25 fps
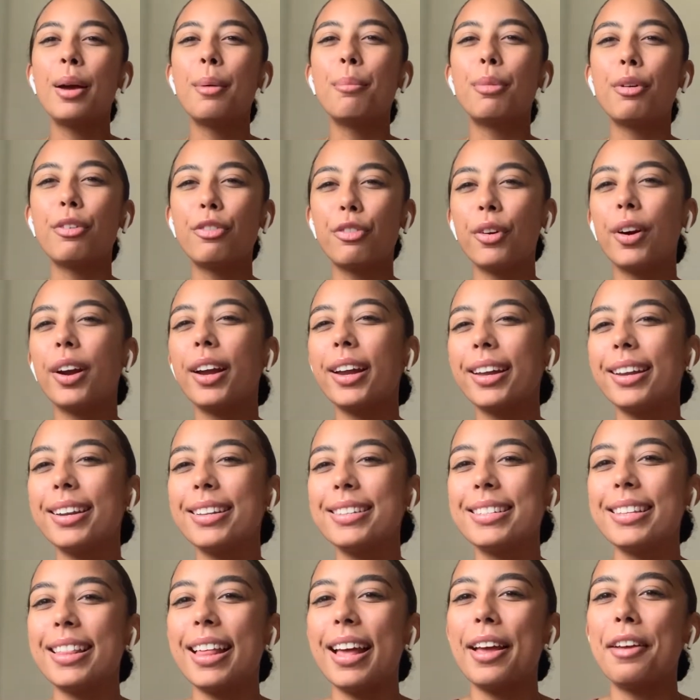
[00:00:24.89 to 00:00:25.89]
Before I get
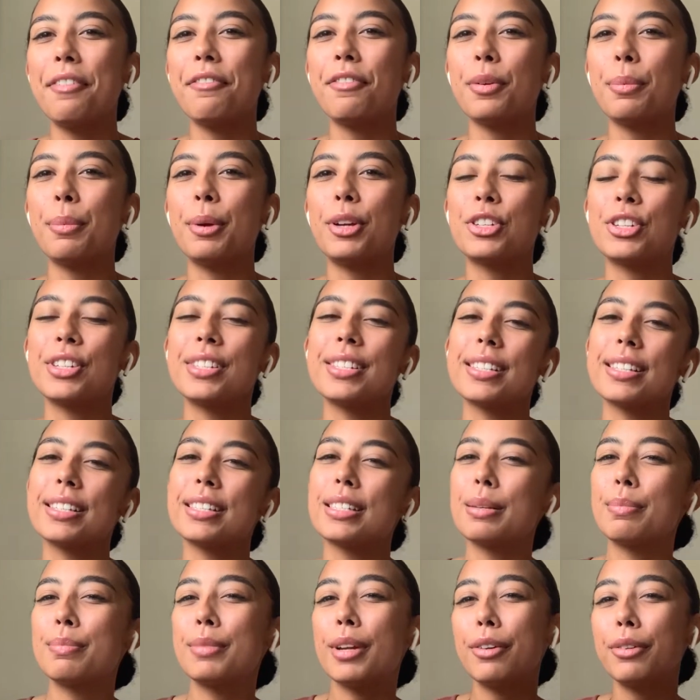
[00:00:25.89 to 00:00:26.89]
into that information,
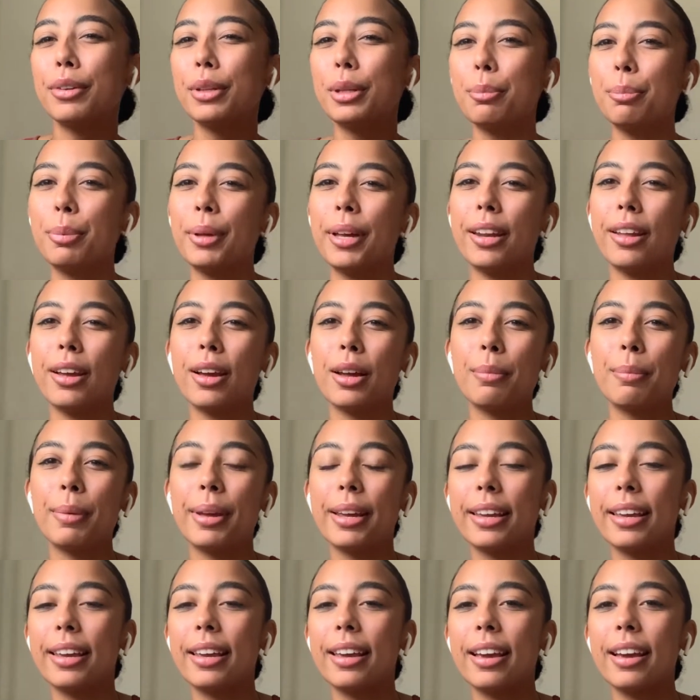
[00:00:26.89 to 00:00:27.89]
since I'm not really planning on
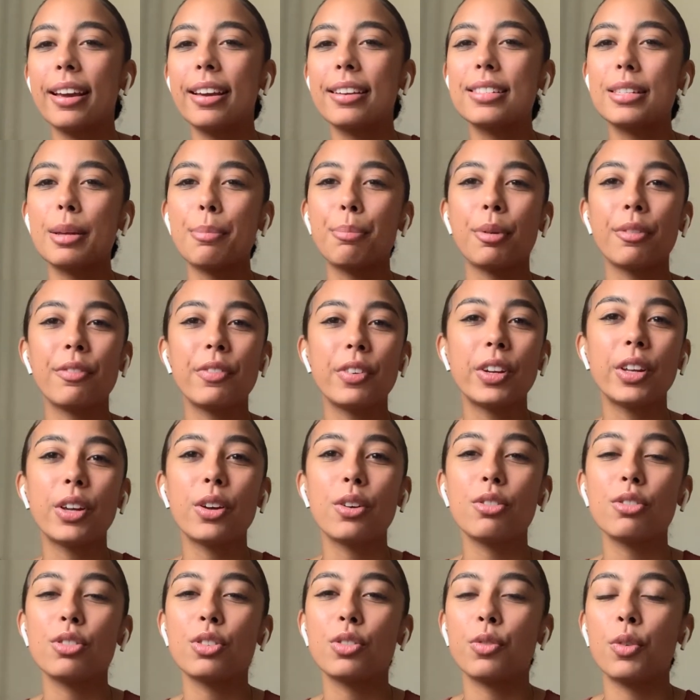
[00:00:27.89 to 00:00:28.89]
making separate
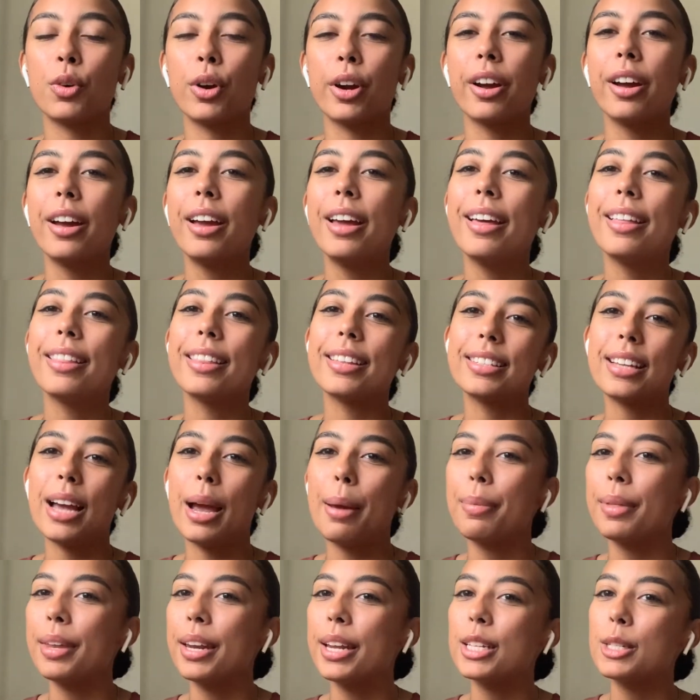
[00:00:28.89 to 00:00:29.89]
videos for the
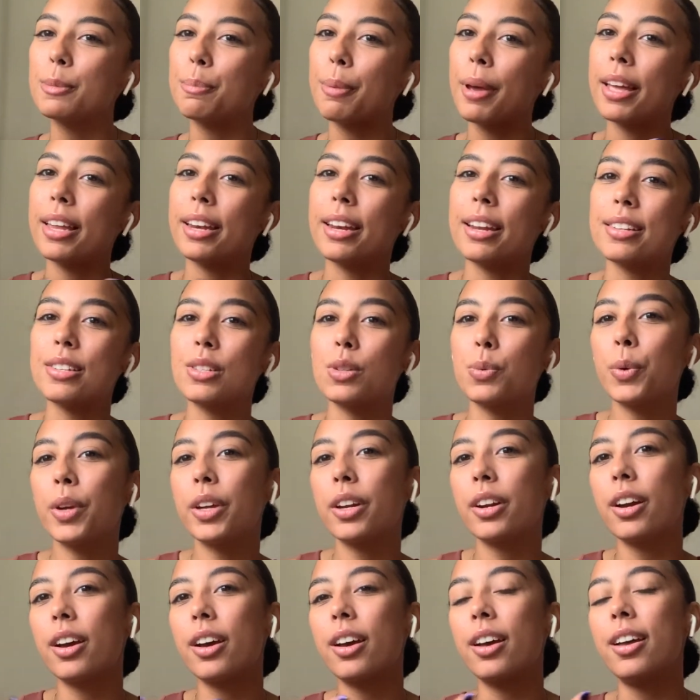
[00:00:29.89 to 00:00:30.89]
time that I spent in
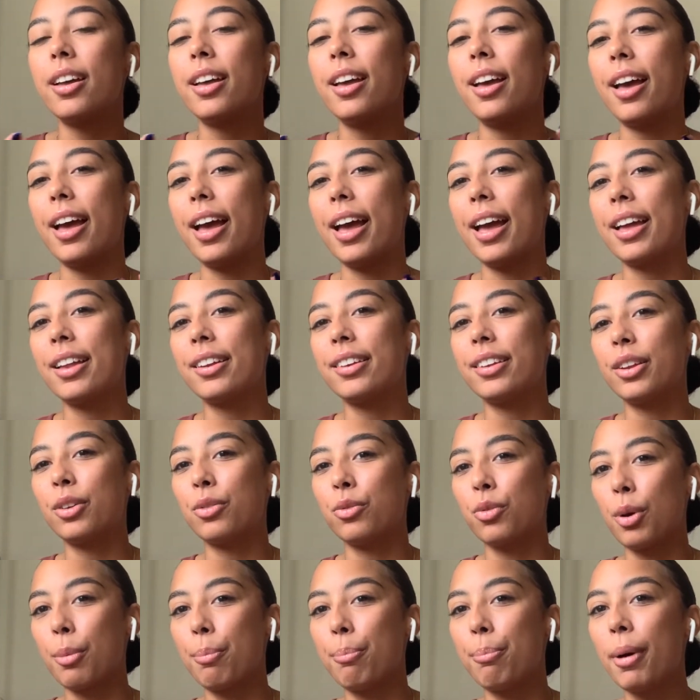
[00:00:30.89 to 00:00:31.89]
Essaouira and in
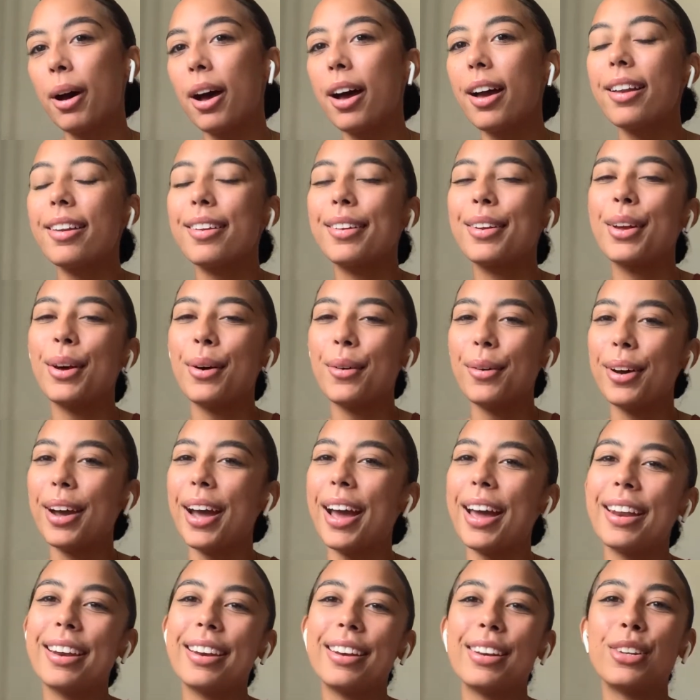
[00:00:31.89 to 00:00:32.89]
Rabat, go
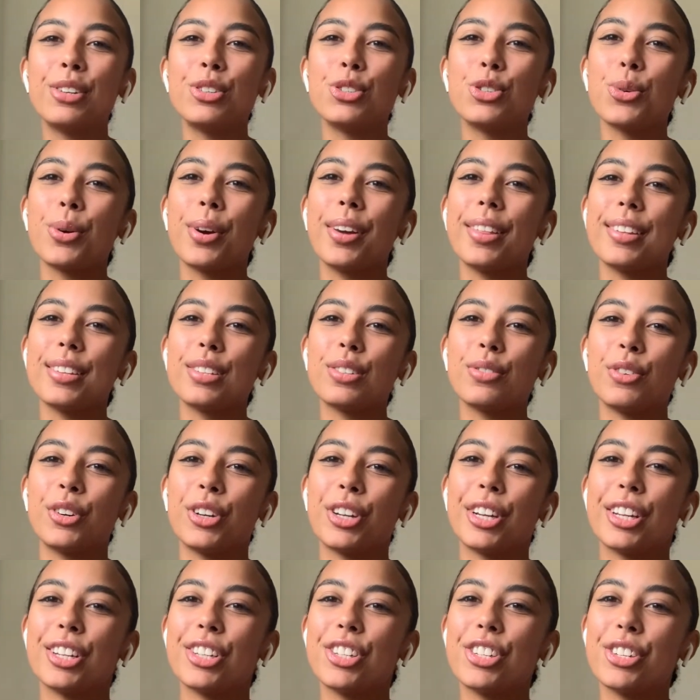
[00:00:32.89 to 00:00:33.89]
ahead and enjoy this
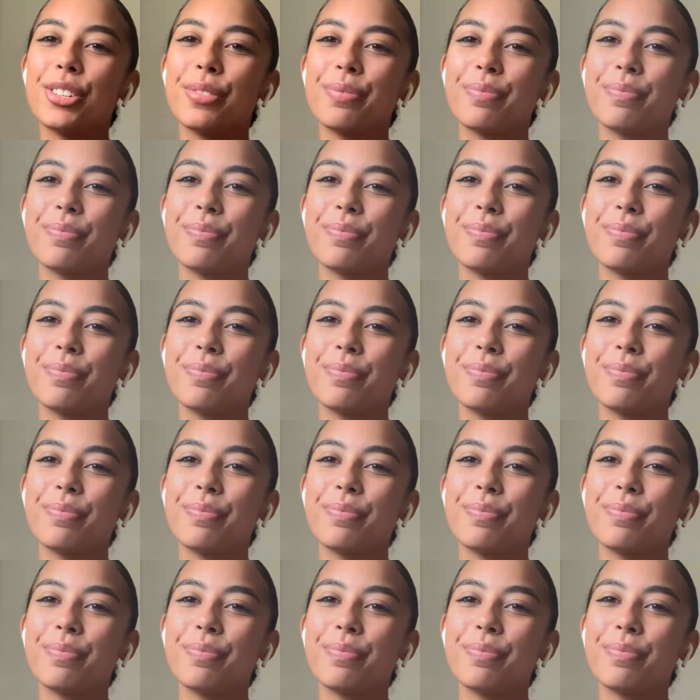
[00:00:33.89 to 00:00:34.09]
footage.